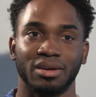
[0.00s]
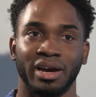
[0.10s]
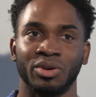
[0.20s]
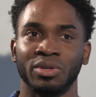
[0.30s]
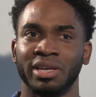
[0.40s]

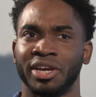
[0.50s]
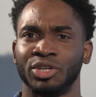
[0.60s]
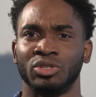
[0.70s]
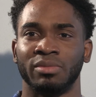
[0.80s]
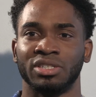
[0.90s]
I don't really care
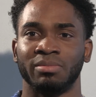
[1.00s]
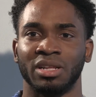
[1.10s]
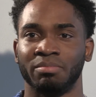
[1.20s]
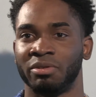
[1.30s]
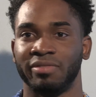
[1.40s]
too much
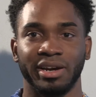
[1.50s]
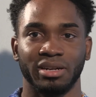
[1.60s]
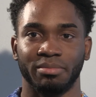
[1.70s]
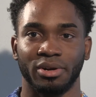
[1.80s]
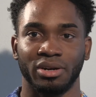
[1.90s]
about the
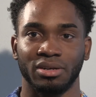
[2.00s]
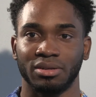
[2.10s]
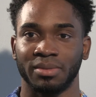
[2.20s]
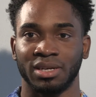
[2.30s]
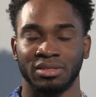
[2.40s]
providing part,
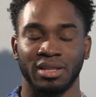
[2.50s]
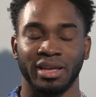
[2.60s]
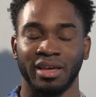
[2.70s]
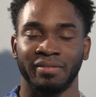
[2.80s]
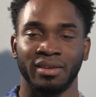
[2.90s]
because
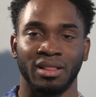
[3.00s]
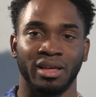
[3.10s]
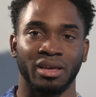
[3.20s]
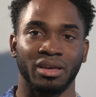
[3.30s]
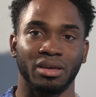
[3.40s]
like I feel
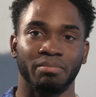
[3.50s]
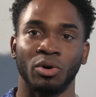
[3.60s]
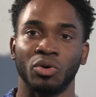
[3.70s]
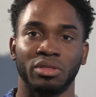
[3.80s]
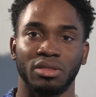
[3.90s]
like
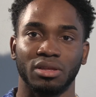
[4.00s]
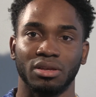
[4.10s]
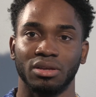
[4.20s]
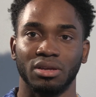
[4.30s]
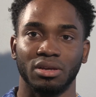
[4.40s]
both
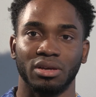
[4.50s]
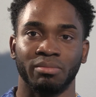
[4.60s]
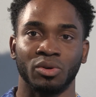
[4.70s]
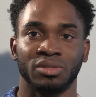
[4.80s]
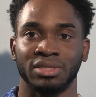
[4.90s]

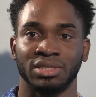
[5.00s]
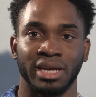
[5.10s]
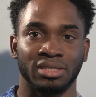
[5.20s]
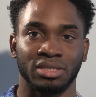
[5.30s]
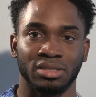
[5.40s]

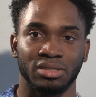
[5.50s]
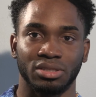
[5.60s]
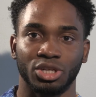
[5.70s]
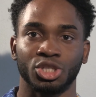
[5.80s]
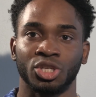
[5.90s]
sexes
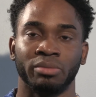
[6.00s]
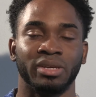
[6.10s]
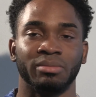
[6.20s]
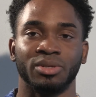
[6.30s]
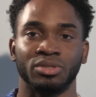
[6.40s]
should be
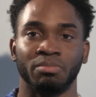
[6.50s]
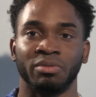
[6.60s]
able to